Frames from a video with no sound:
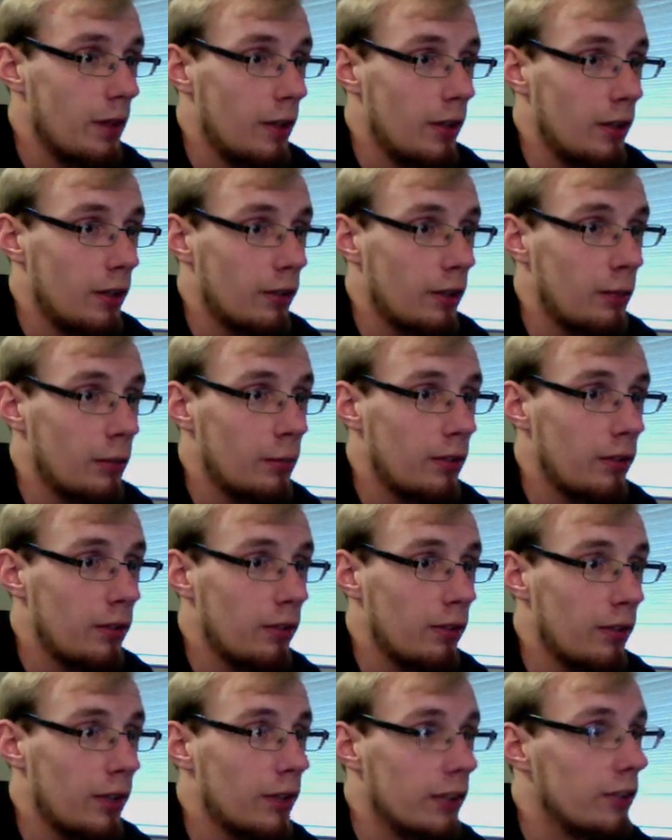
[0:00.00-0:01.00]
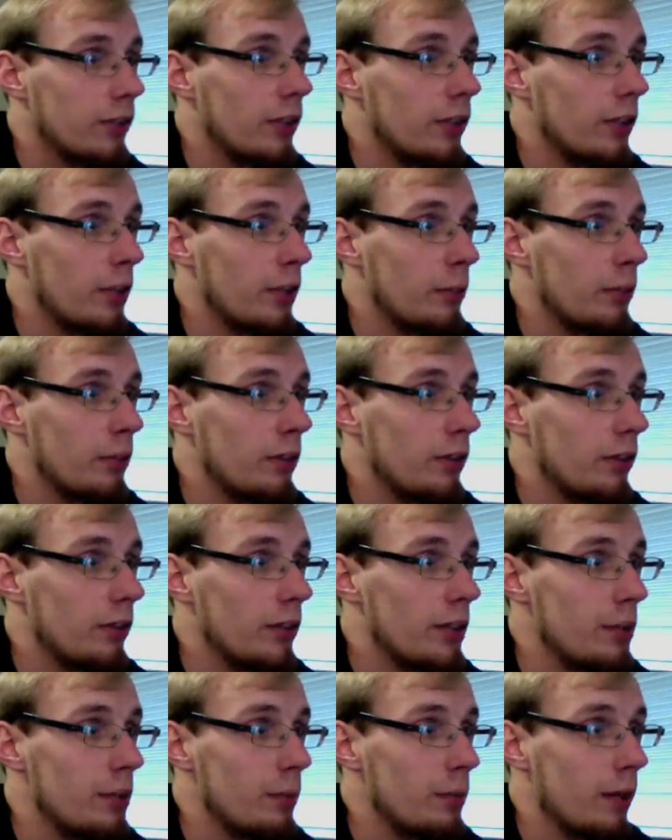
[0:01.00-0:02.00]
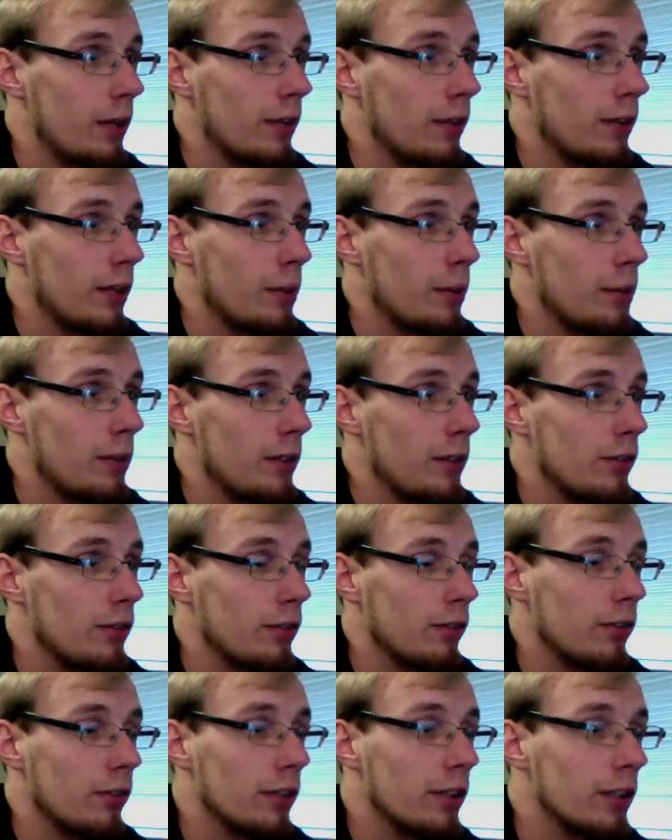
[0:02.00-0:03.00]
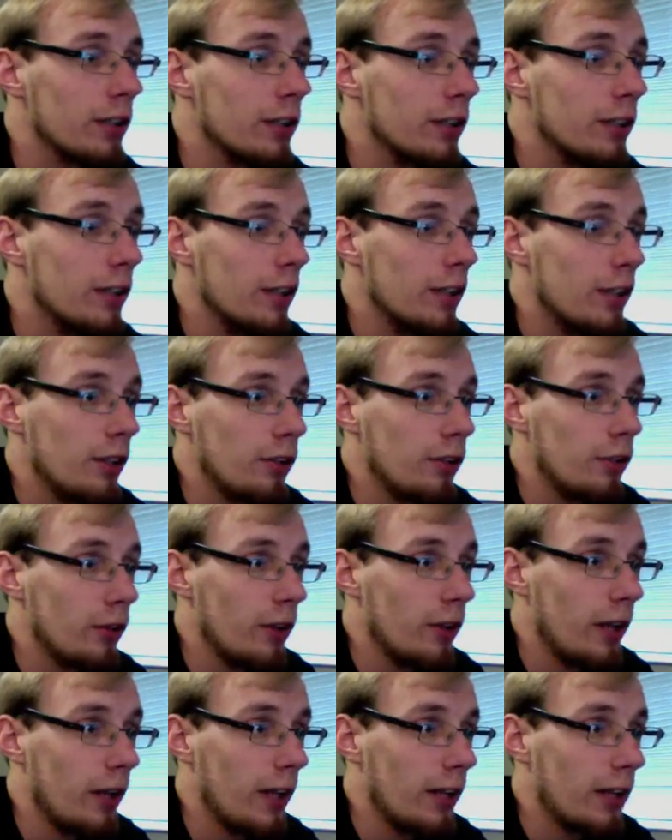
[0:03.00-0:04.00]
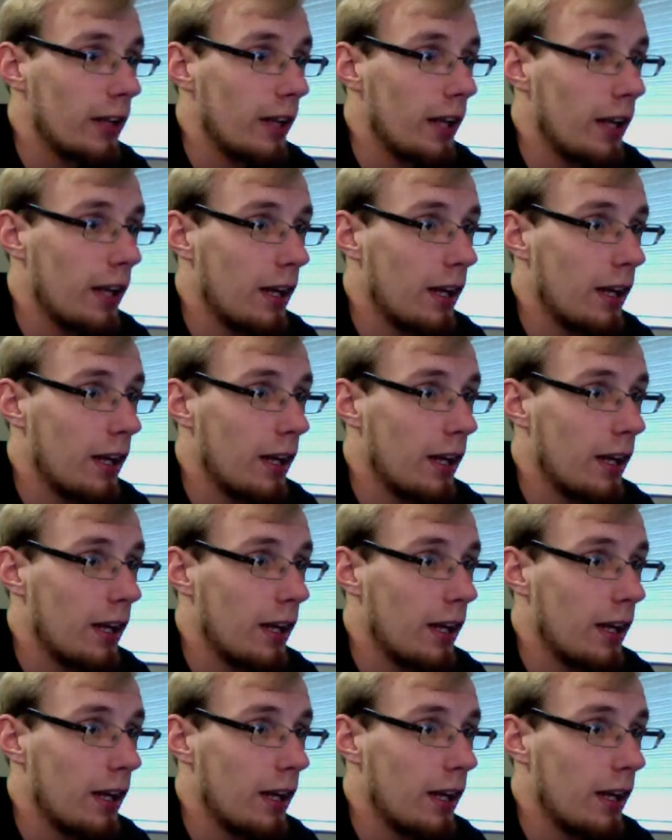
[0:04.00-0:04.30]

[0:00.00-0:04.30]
So I'm going to select all and I'm going to delete by type history so that